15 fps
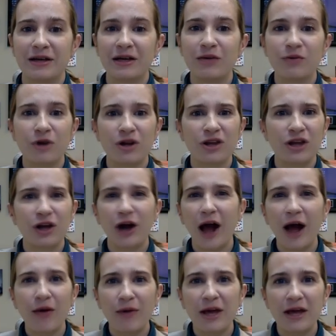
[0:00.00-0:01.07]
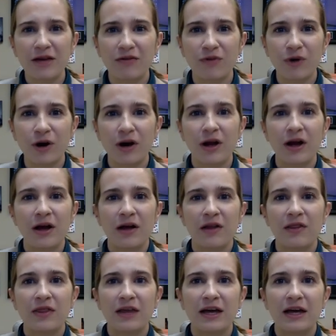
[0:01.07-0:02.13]
keyword that you're not ranking for,
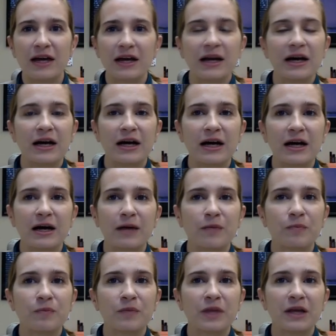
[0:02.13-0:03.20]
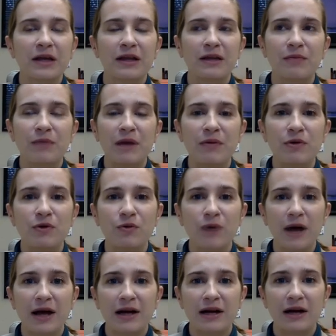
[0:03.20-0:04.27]
then maybe you
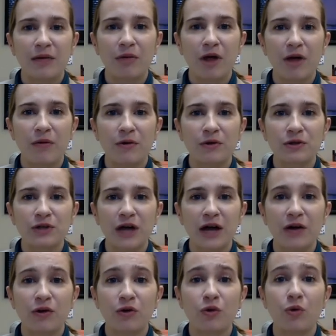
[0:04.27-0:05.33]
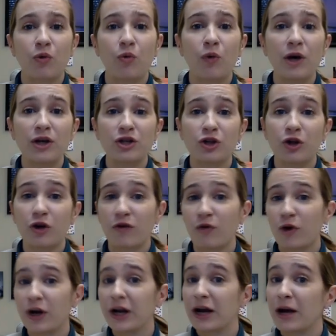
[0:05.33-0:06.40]
write a blog post titled "What to Look
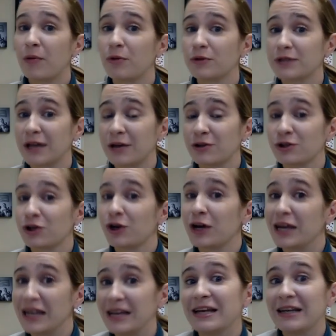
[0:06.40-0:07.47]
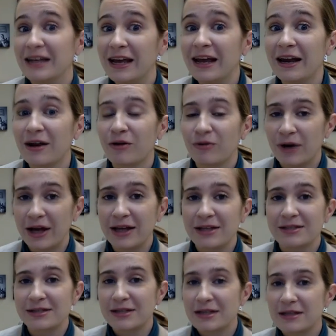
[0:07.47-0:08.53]
for in a Couples Counselor in Indiana." Right?
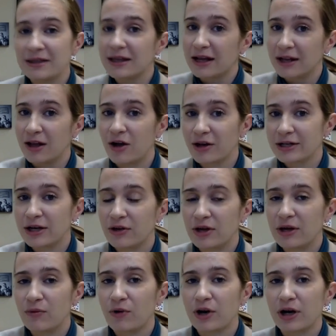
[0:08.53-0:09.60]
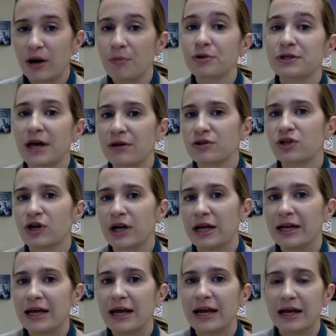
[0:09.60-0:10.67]
See, that long tail keyword "couples counselor in
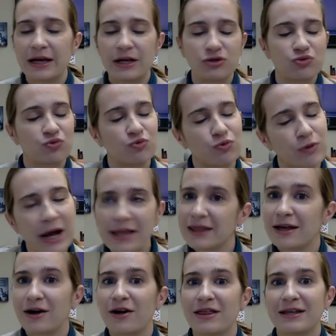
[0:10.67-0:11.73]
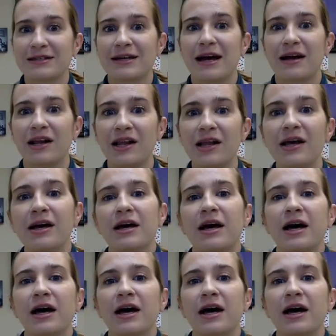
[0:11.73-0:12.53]
Indiana" is right there in the title.